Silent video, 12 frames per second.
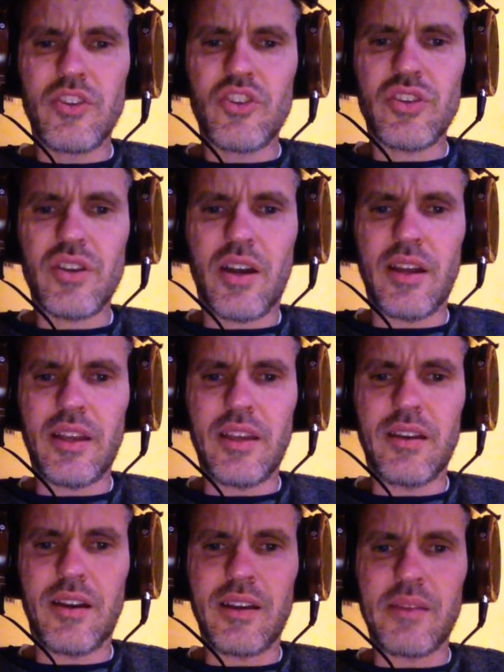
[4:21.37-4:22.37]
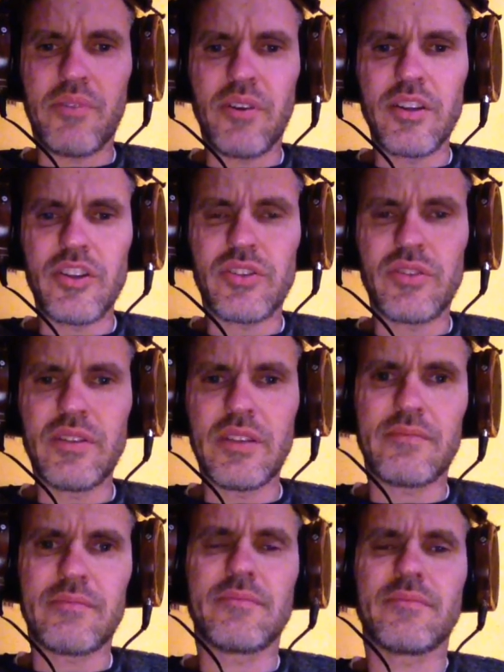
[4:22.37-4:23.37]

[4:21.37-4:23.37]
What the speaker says: shiny kind of polish to it.